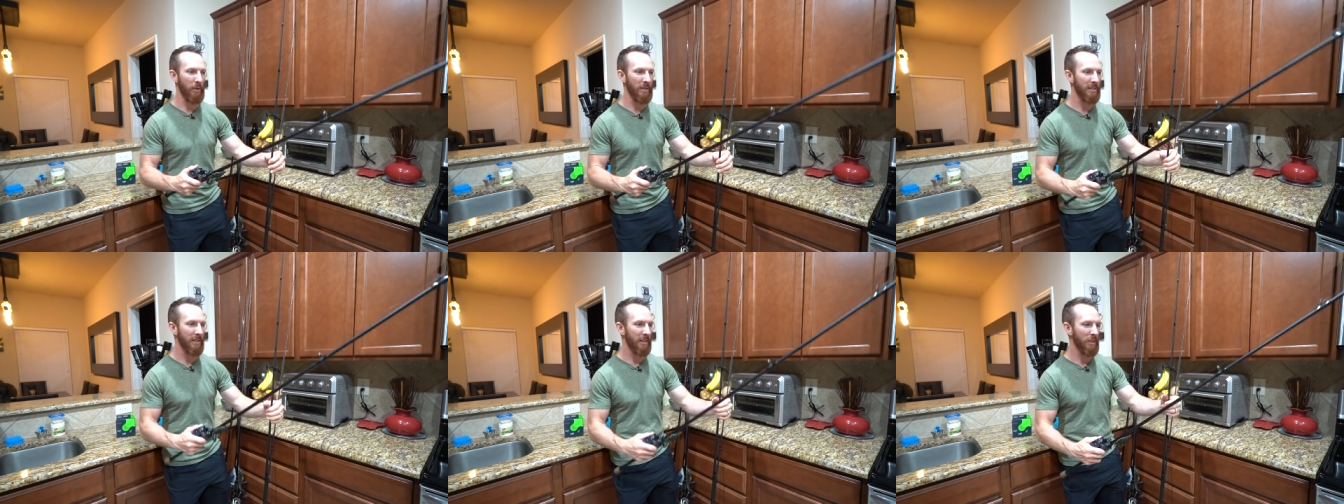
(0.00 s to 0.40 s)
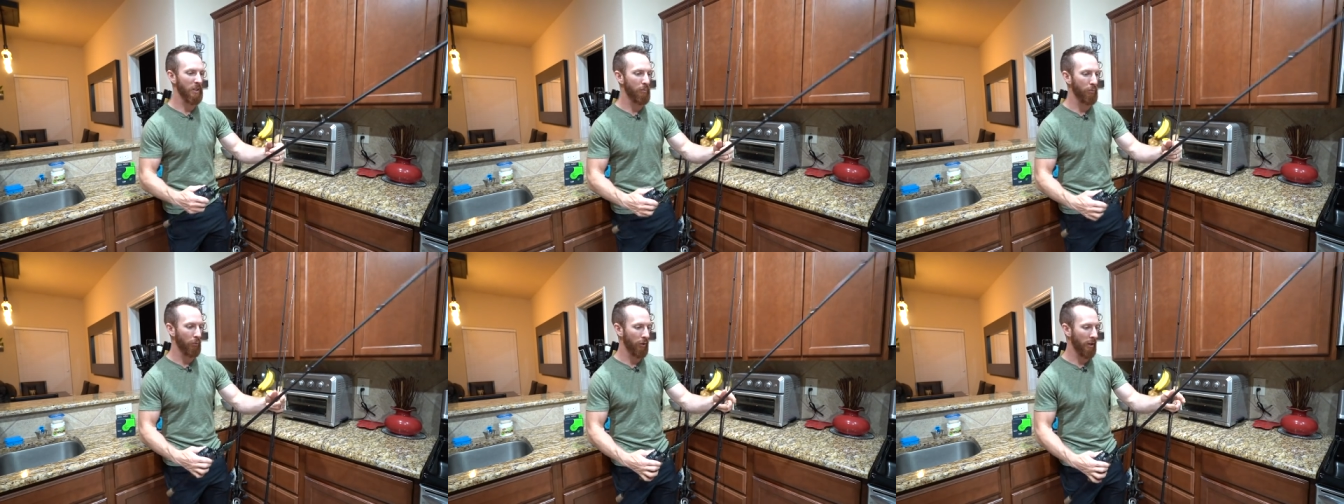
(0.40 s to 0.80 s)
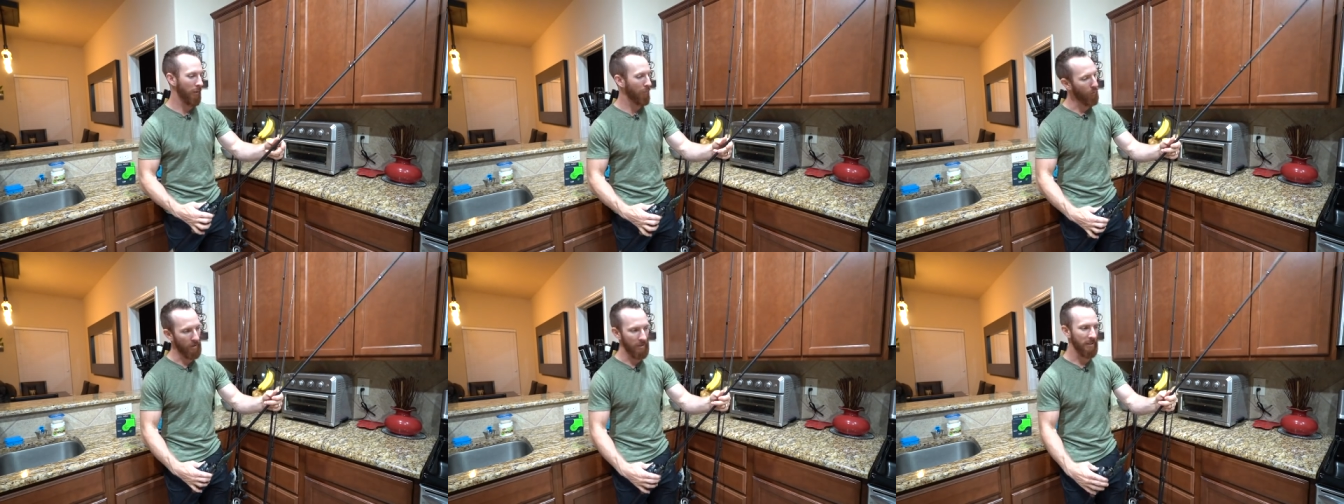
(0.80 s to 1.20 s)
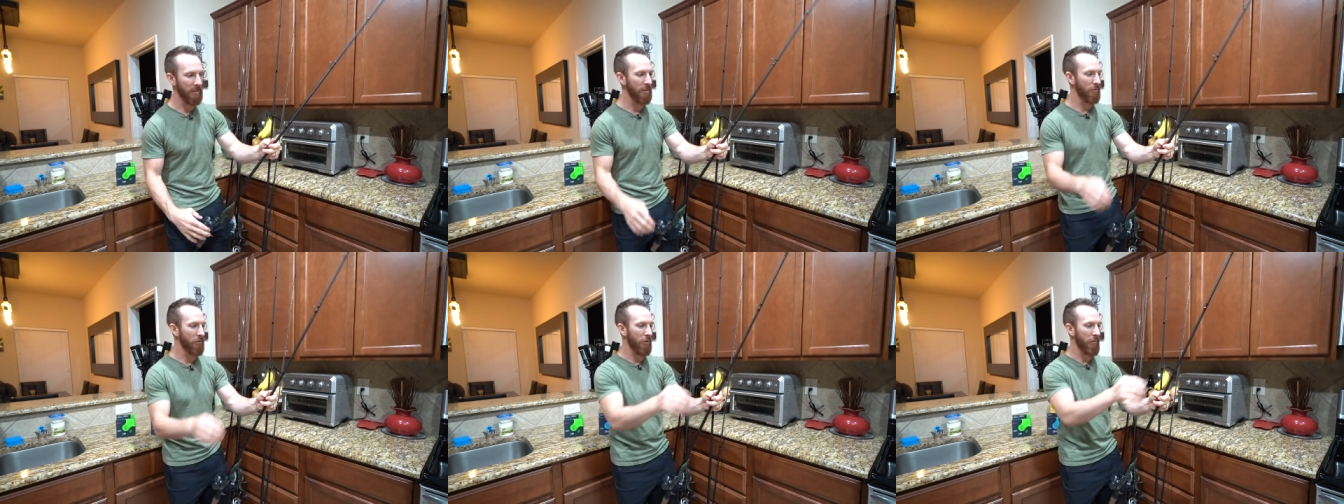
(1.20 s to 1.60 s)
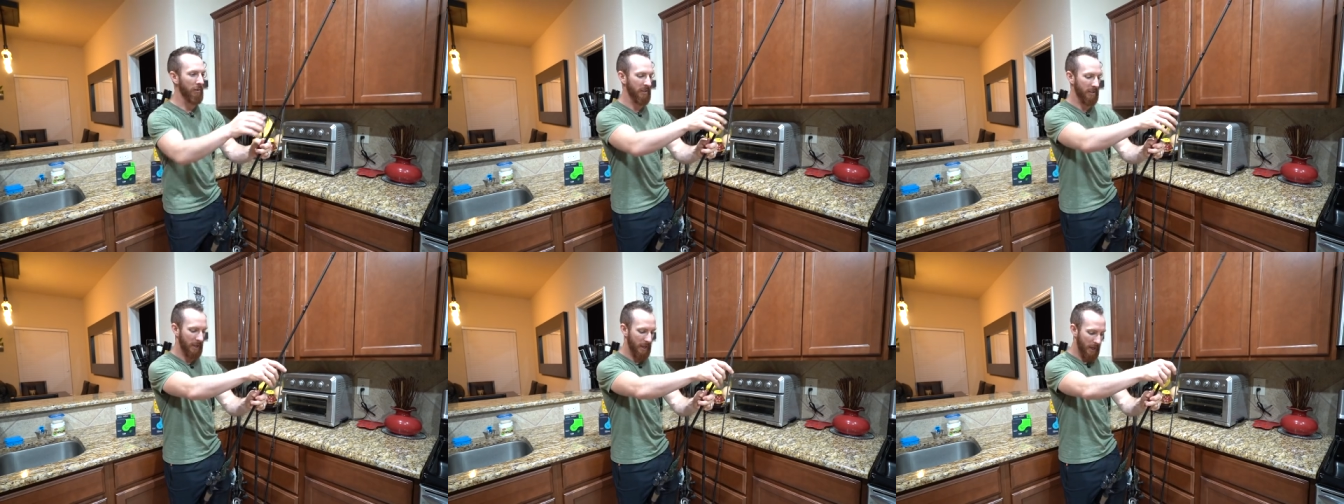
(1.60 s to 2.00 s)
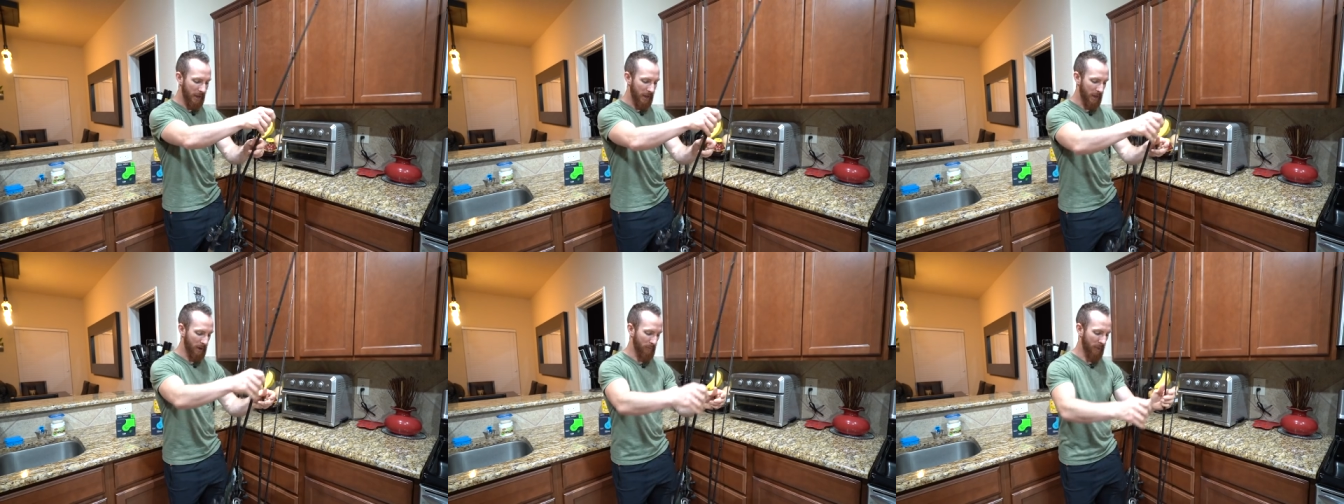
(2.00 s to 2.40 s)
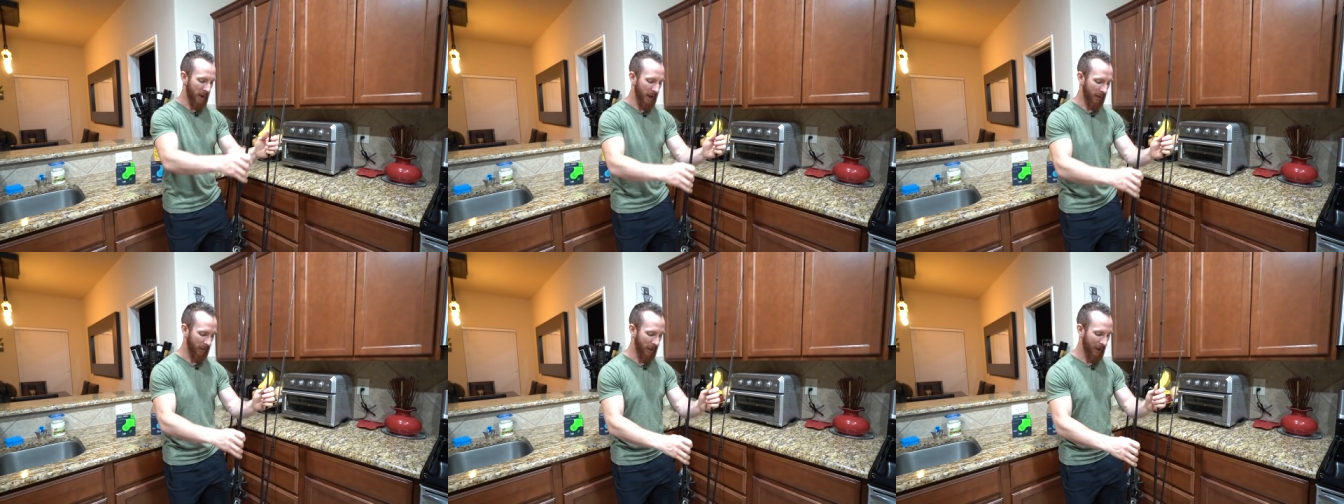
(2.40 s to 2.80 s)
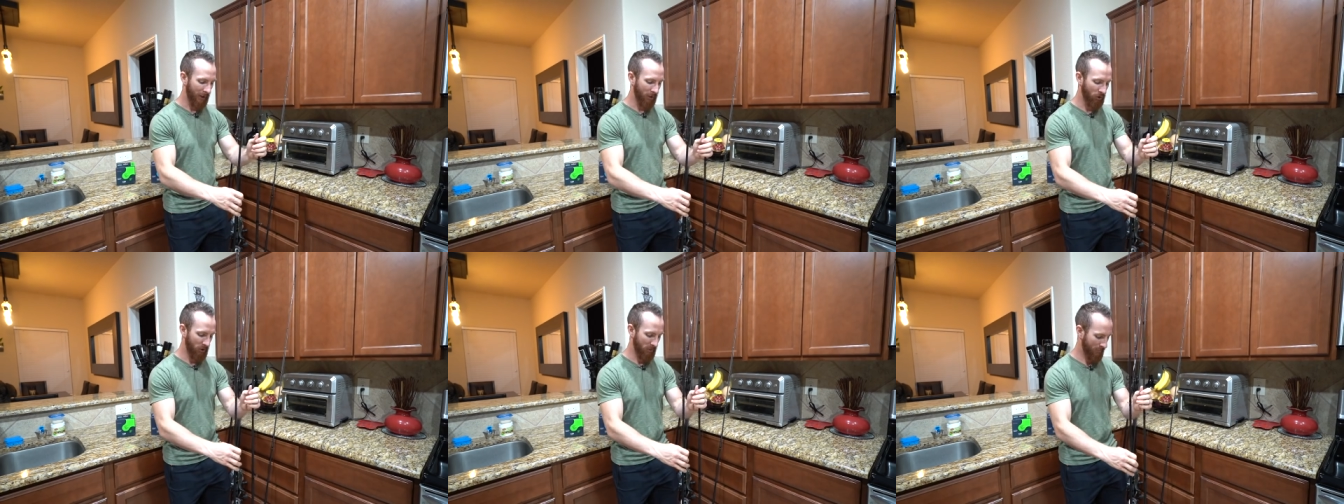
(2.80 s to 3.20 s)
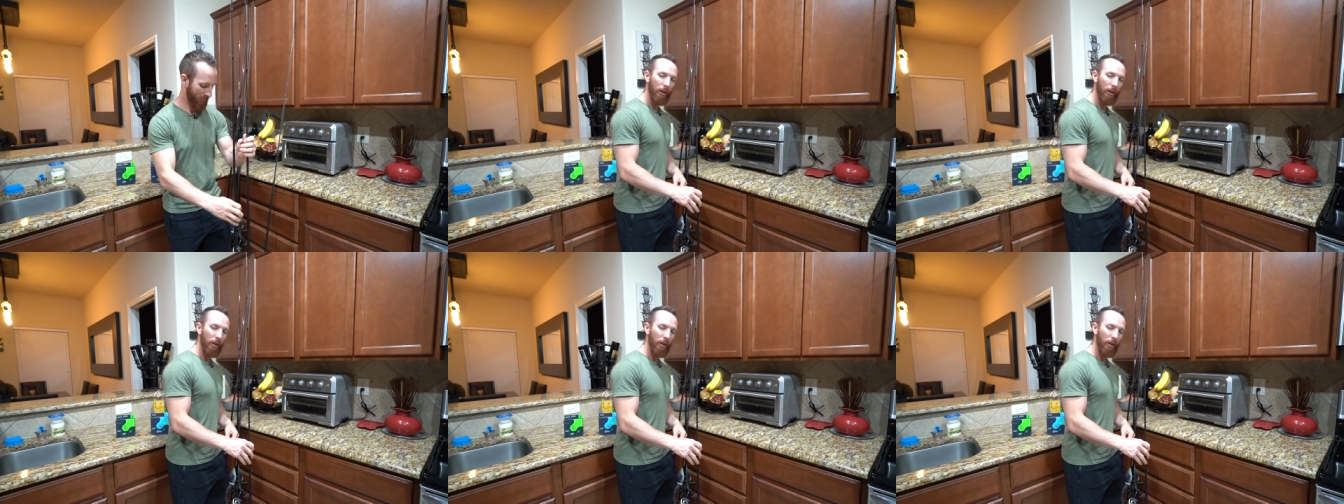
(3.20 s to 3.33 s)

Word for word: Recently spooled up, recently serviced, and back in action.